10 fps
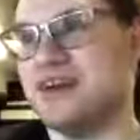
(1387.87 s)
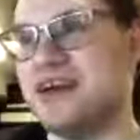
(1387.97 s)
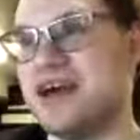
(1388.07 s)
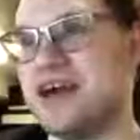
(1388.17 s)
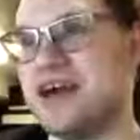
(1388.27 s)

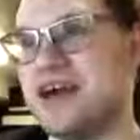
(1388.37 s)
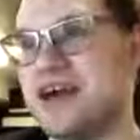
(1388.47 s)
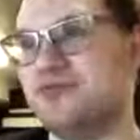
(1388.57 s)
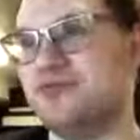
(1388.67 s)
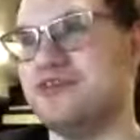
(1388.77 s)
yeah, that
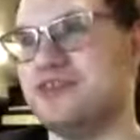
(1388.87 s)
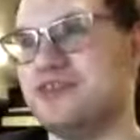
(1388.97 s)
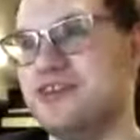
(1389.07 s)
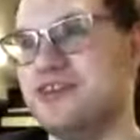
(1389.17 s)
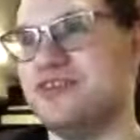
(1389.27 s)
was a
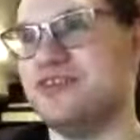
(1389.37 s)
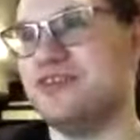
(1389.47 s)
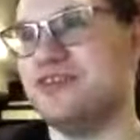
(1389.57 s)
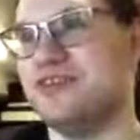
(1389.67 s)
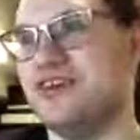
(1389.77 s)
weird thing.
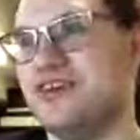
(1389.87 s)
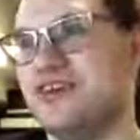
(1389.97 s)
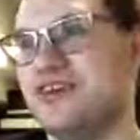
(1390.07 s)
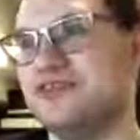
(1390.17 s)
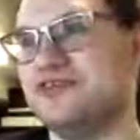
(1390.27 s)

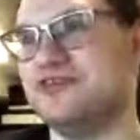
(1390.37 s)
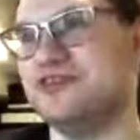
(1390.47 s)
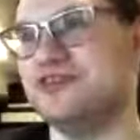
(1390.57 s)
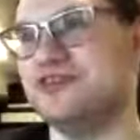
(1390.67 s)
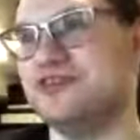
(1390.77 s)

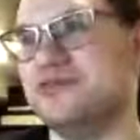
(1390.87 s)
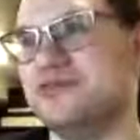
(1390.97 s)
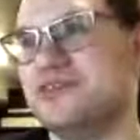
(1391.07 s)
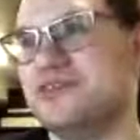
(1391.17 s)
Too.